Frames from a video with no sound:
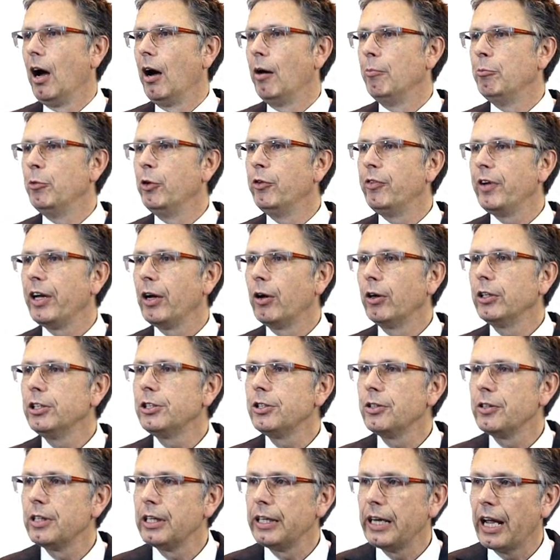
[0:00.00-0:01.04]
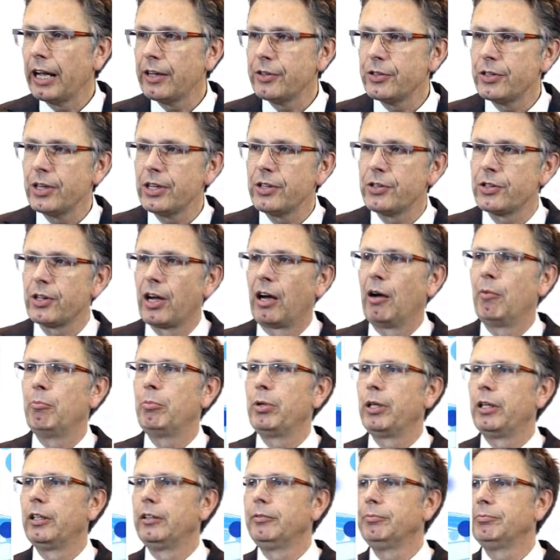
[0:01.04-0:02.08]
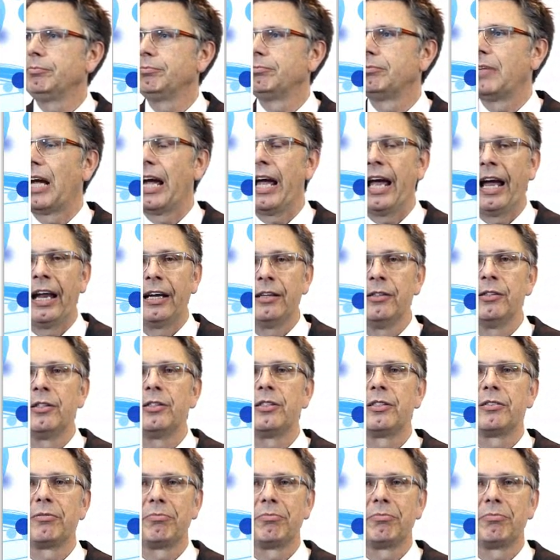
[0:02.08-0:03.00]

Moving on to the next example, and